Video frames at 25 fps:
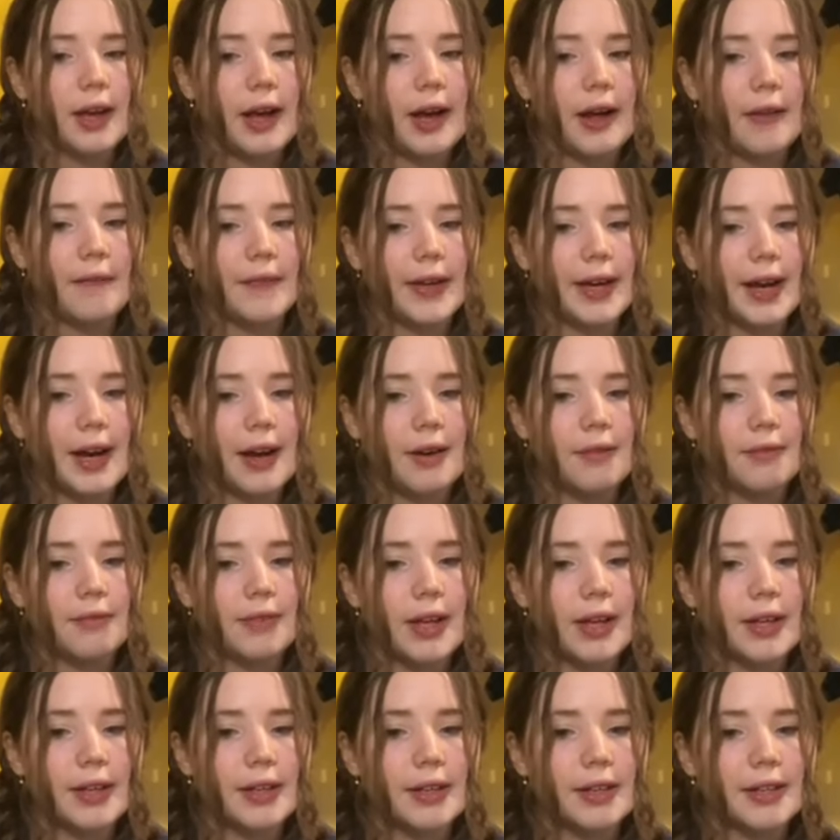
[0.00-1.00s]
and they have
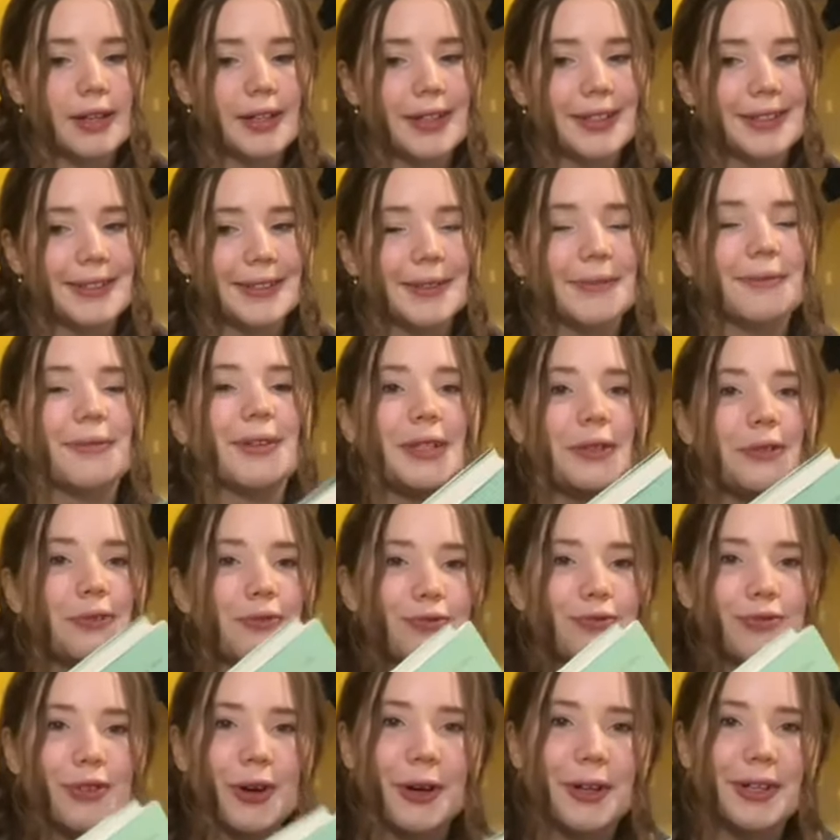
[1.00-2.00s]
like a really
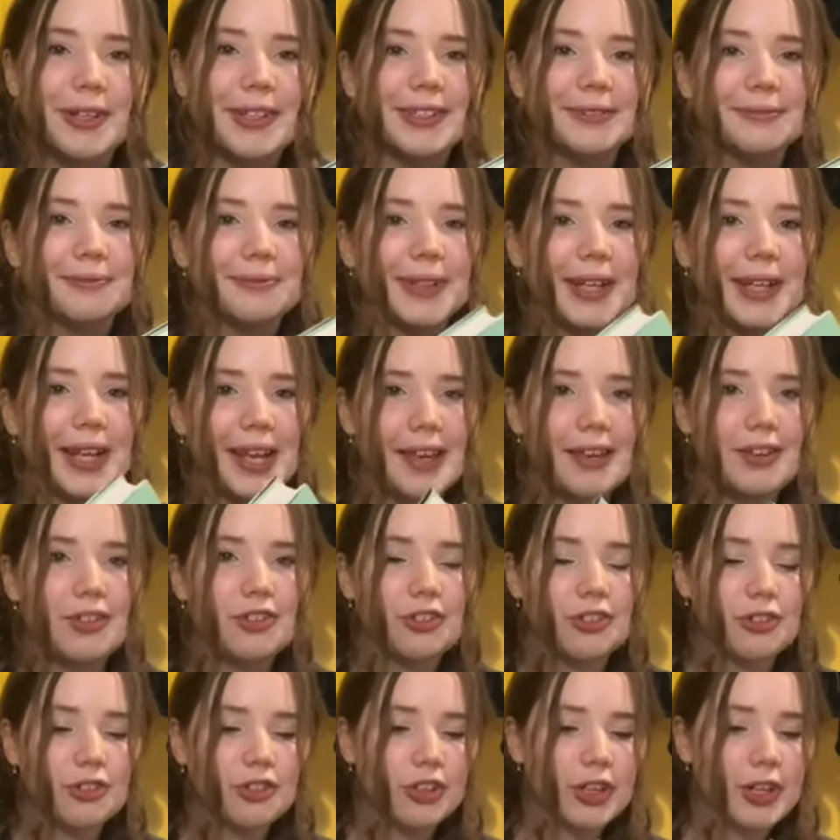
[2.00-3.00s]
fun
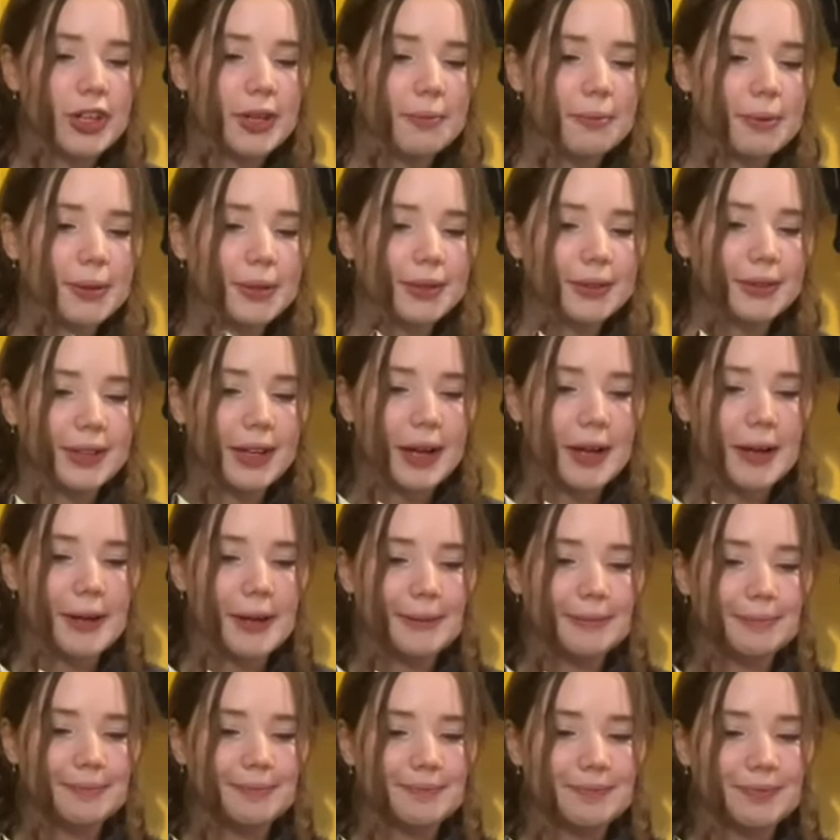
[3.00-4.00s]
relationship,
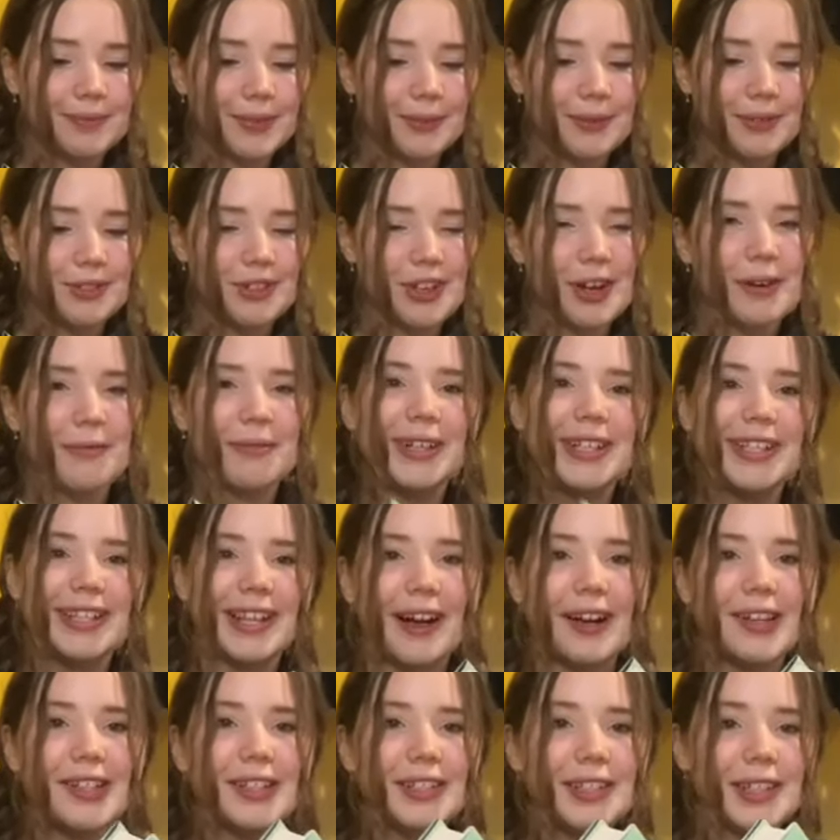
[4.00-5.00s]
which I really
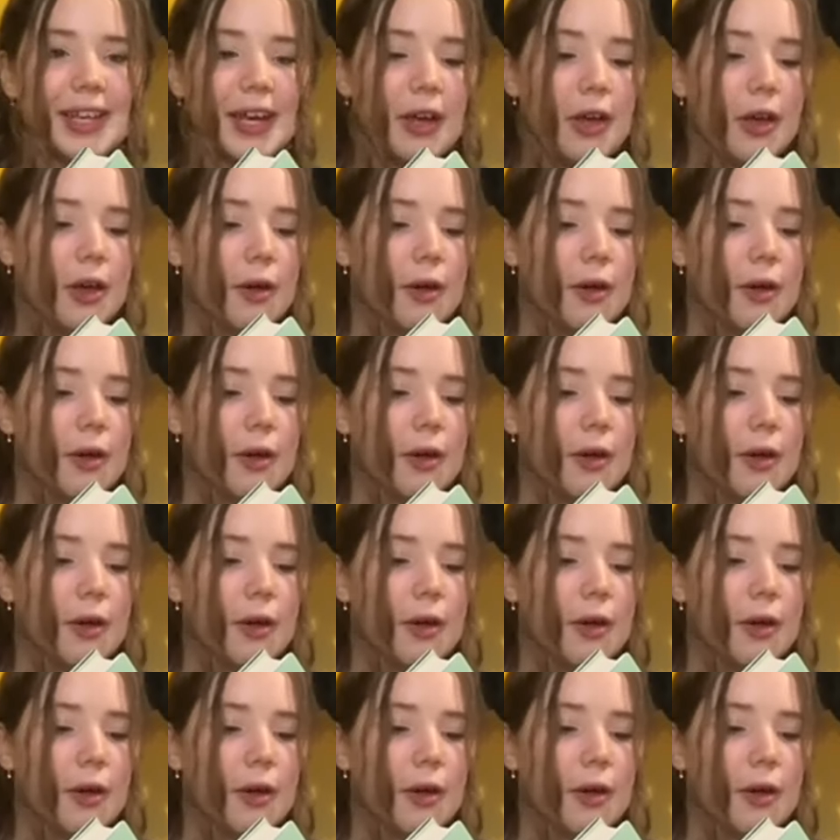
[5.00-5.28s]
like.